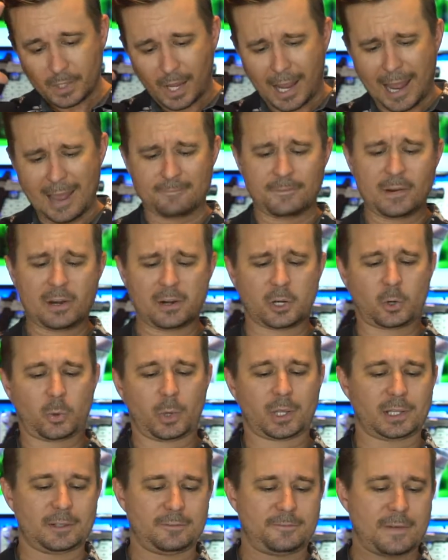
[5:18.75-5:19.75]
I very
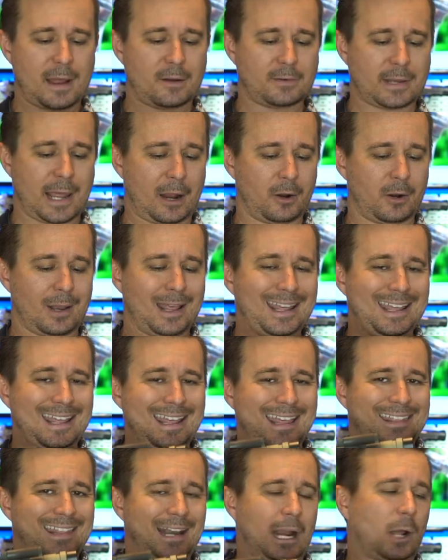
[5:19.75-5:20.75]
quickly found out
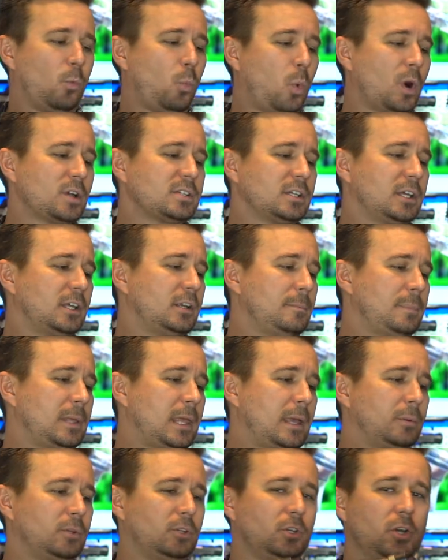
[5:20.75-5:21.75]
that I wasn't going to be
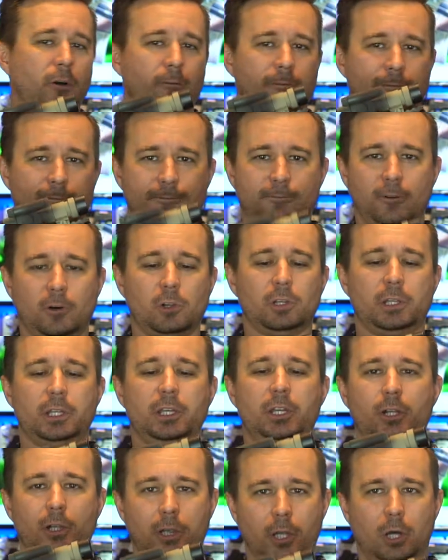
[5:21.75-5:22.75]
able to go fully
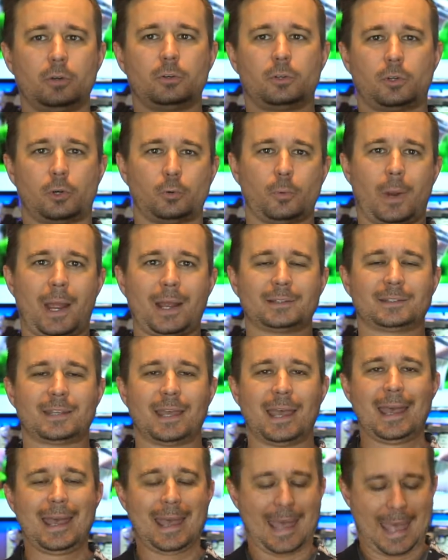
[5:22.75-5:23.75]
clone correct,
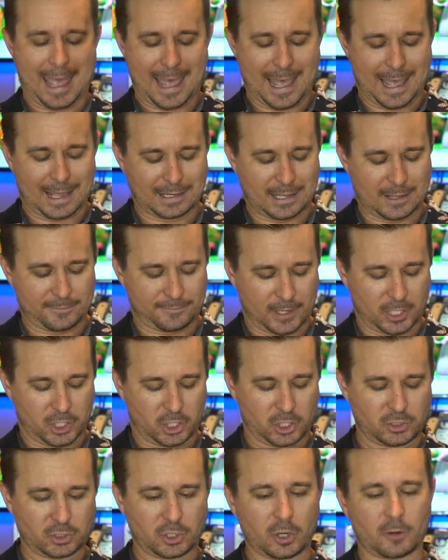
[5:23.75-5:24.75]
and if I
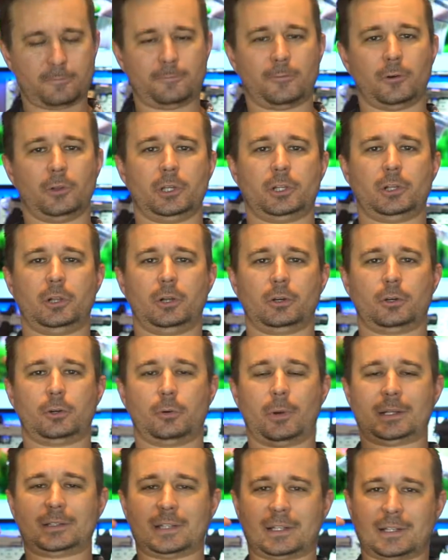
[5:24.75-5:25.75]
couldn't go fully clone
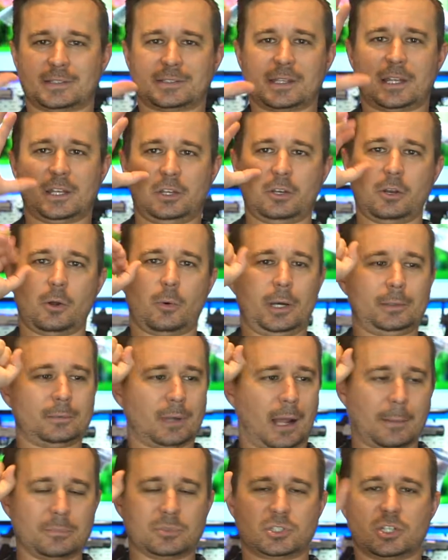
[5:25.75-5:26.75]
correct, I decided, you know what,
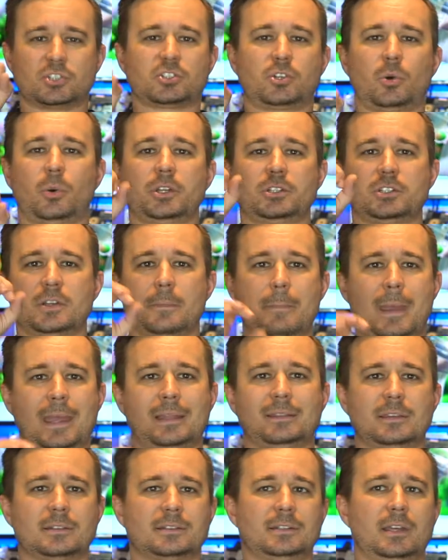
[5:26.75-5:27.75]
I'm just going to
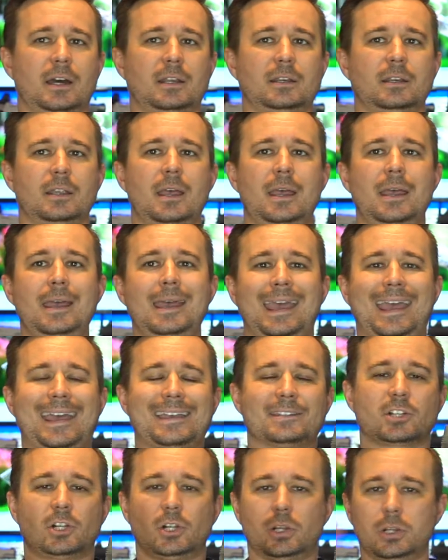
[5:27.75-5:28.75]
make this gun
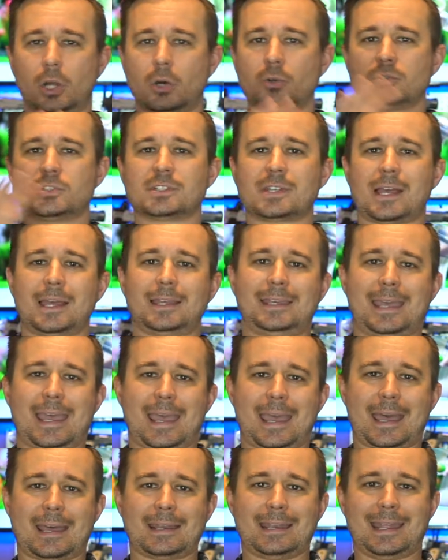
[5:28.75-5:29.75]
as close as I
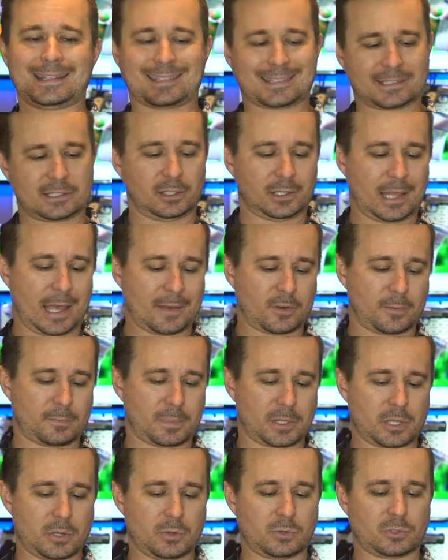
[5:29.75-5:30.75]
can and still have it
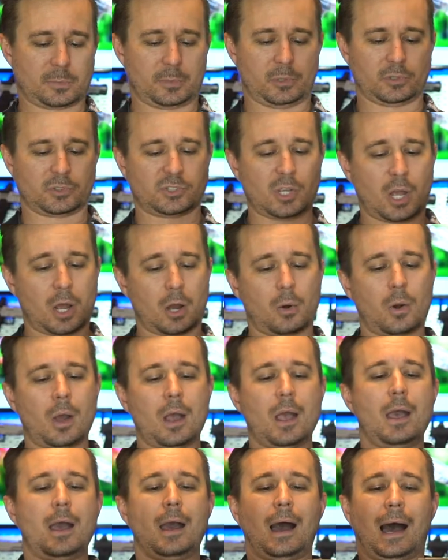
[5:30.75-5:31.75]
be usable. So
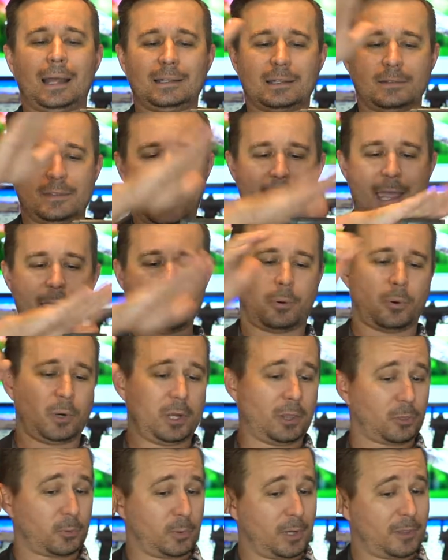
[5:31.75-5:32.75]
I did the
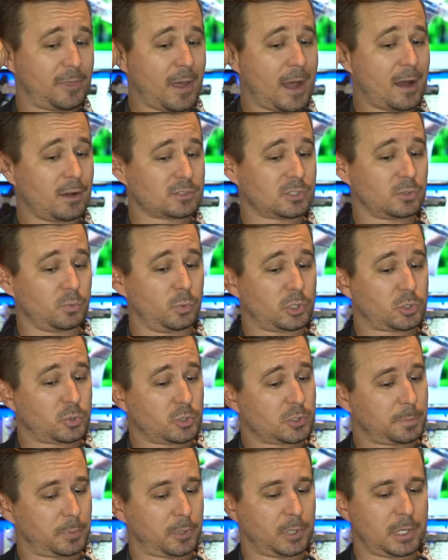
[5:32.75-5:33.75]
Aimpoint 3000, which
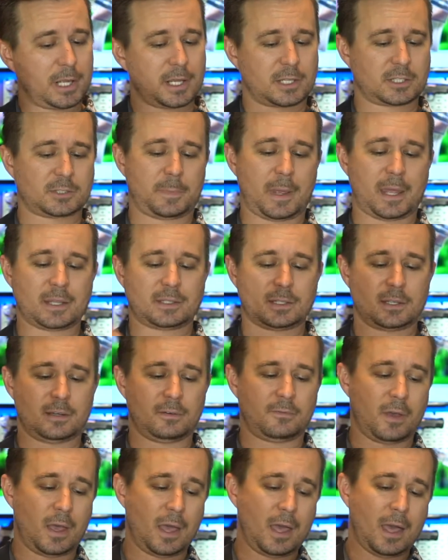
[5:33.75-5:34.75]
was pretty
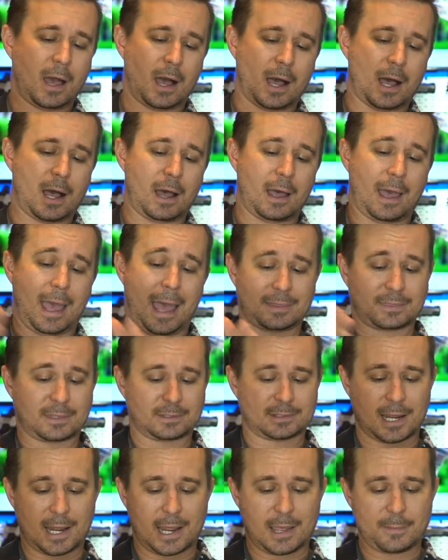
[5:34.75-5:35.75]
expensive. At the
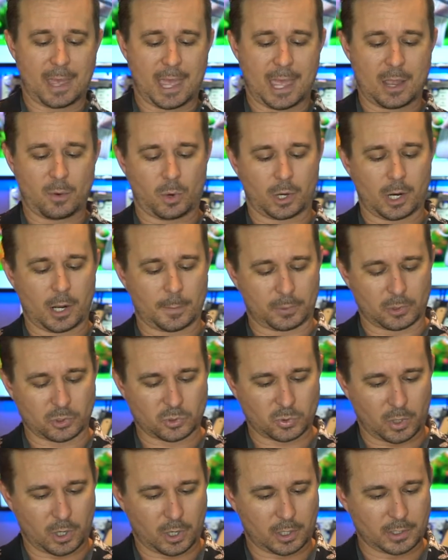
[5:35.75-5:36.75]
time, A1 uppers
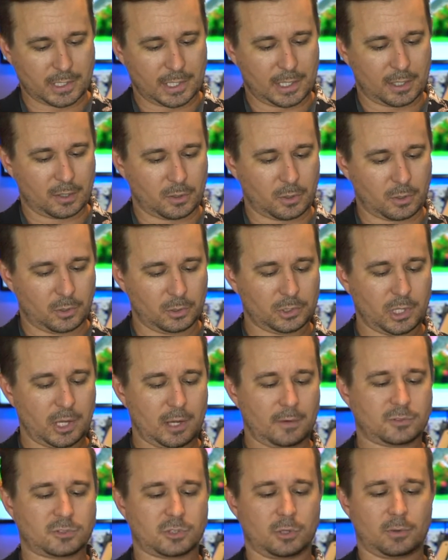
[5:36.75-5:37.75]
were hard to get a hold
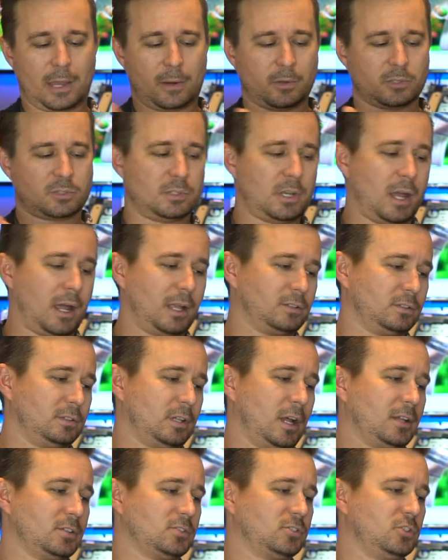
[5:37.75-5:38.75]
of, so that was
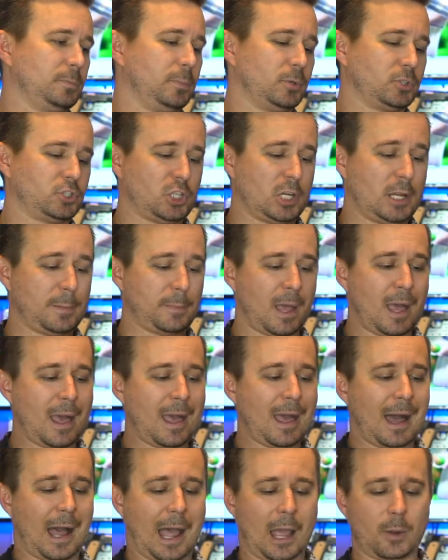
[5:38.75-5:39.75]
not super cheap.
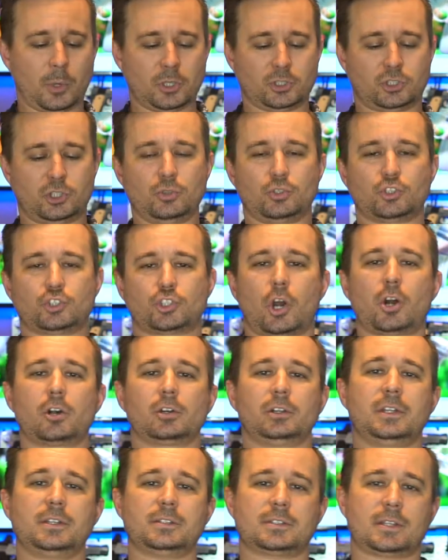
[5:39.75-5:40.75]
I went to
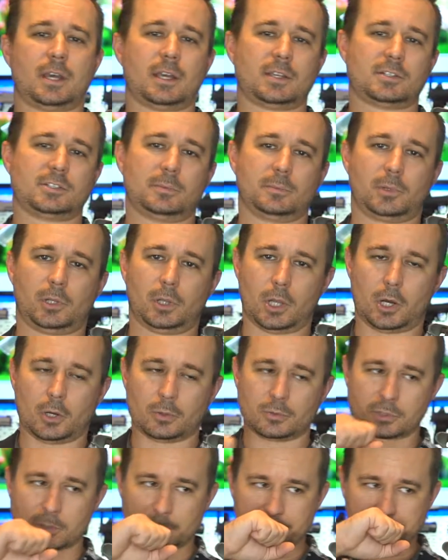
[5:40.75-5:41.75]
Charlie's Custom
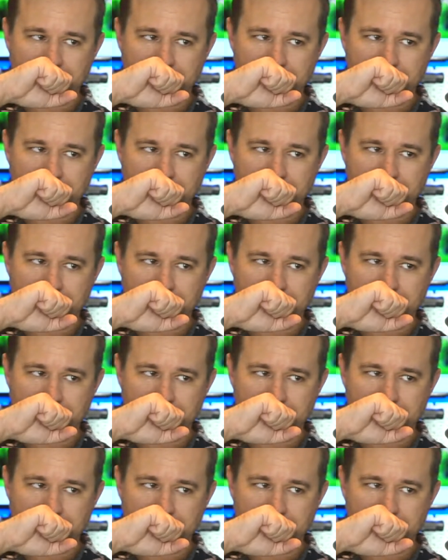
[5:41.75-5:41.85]
Clones